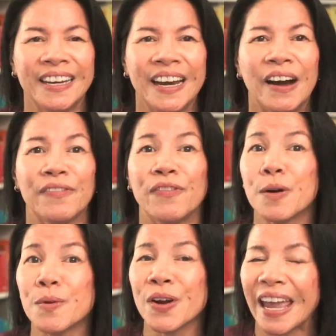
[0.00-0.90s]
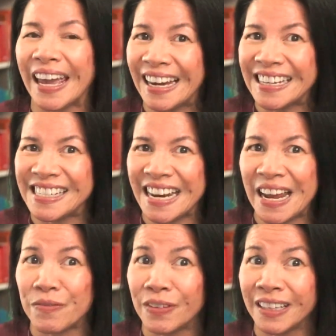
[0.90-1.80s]
A former
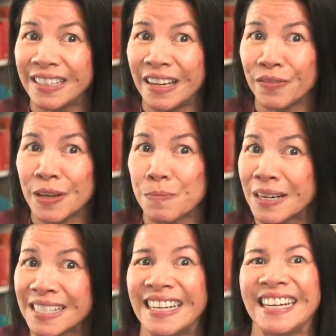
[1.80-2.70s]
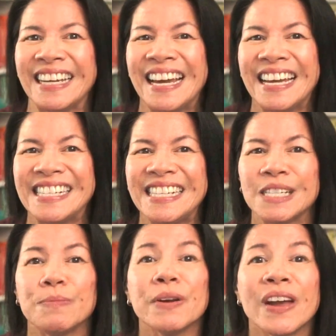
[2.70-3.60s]
AIGA Philadelphia president, she
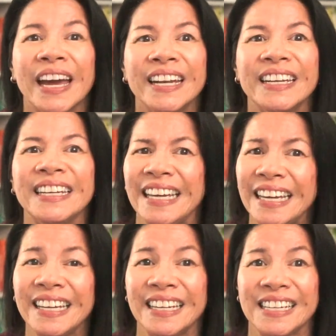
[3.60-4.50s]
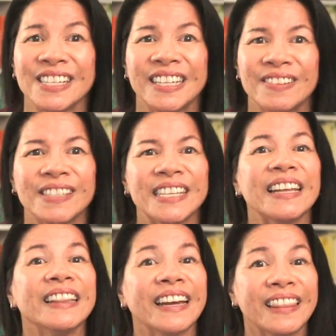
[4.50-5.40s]
spearheaded key initiatives
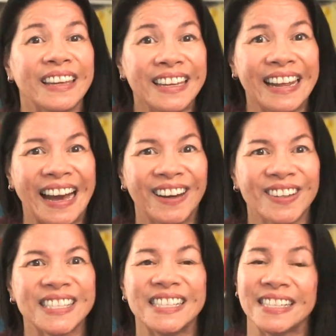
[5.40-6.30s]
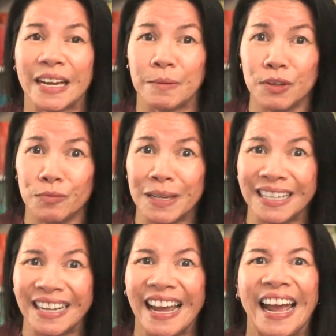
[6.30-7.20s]
like the in-house design movement
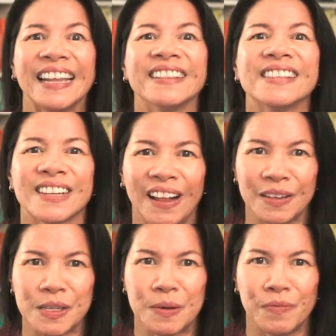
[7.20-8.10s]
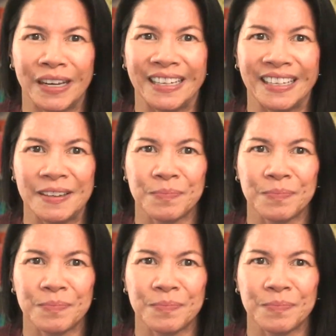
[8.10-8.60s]
and scholarship fund.